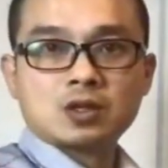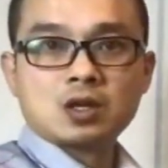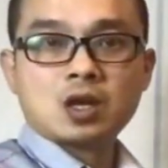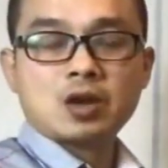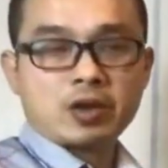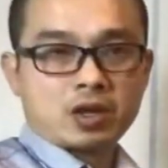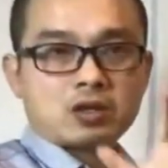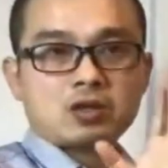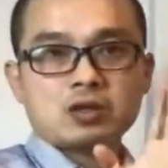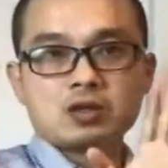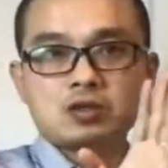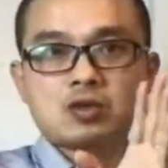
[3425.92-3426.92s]
Okay,
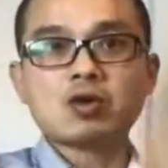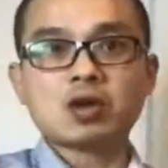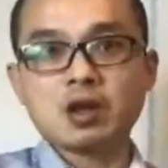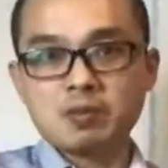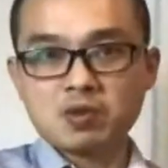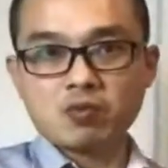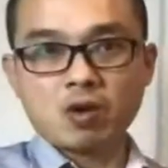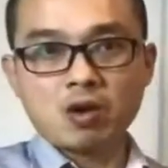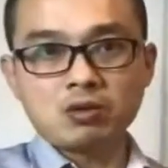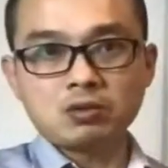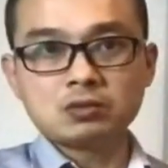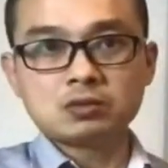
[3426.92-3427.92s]
don't get me
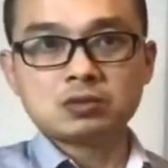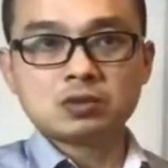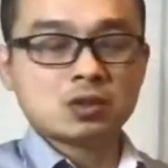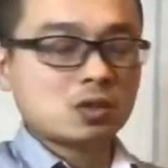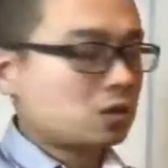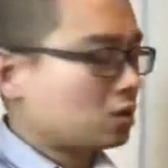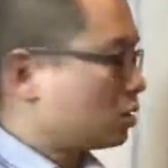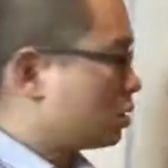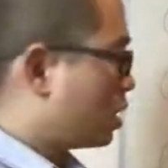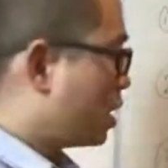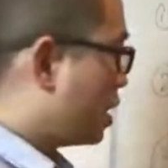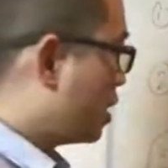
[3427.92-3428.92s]
wrong.
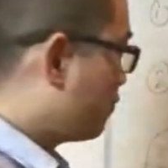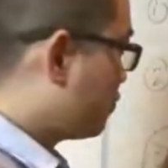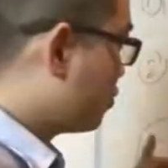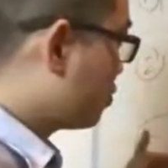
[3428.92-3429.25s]
If you